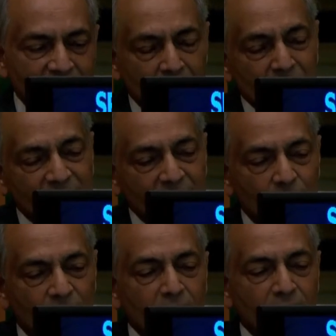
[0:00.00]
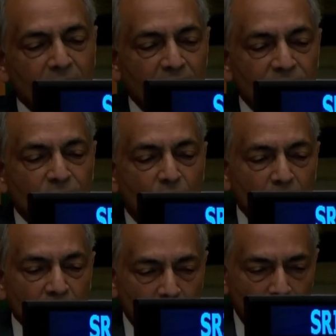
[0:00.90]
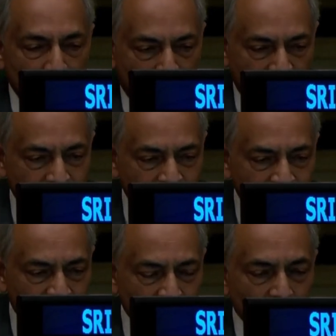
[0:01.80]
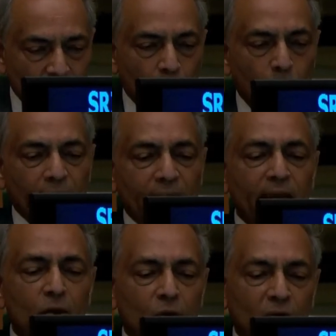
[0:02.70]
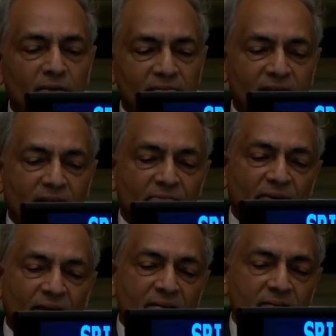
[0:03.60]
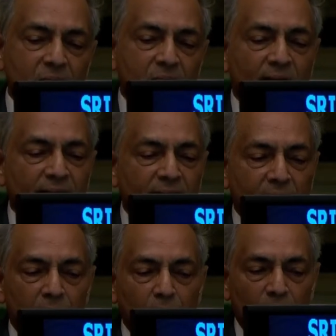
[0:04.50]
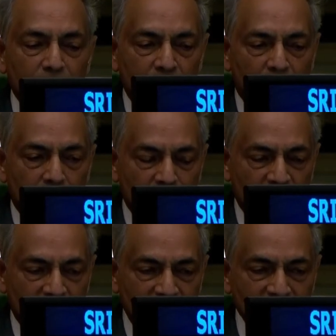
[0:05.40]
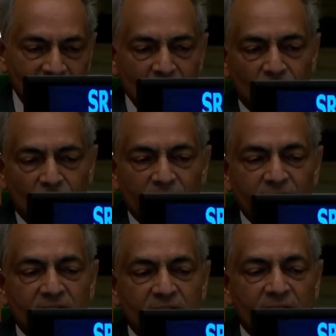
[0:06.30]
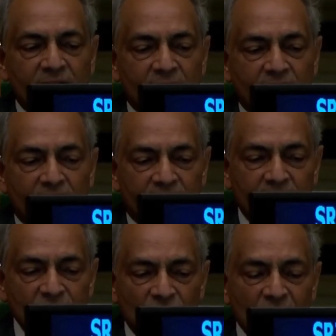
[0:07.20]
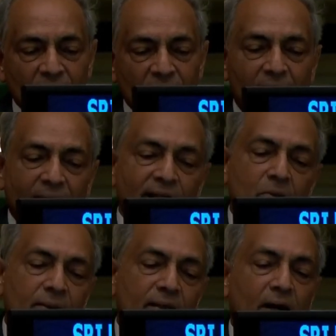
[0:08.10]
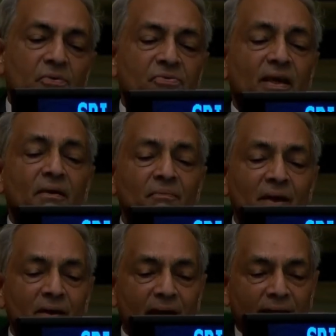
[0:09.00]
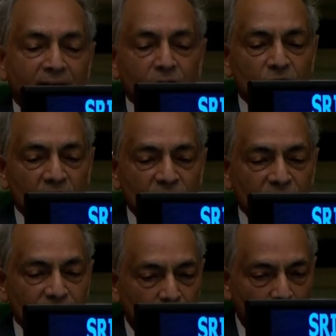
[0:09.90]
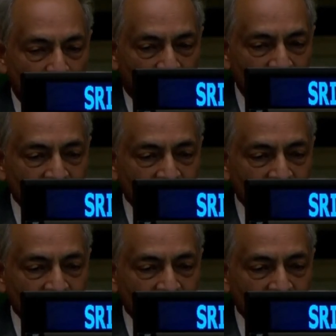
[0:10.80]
let me say a word on the informal economy. We echo the significance in providing employment opportunities, universal health coverage, adequate housing, and education for all,